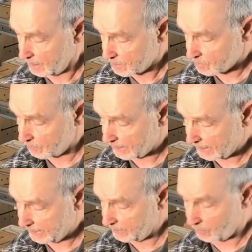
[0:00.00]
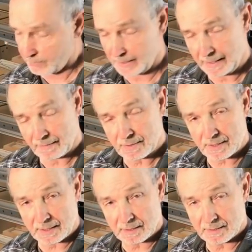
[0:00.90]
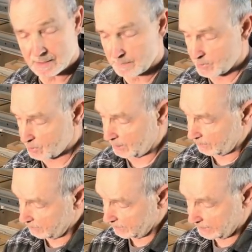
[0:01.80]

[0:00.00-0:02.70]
so that I know that everything on this machine,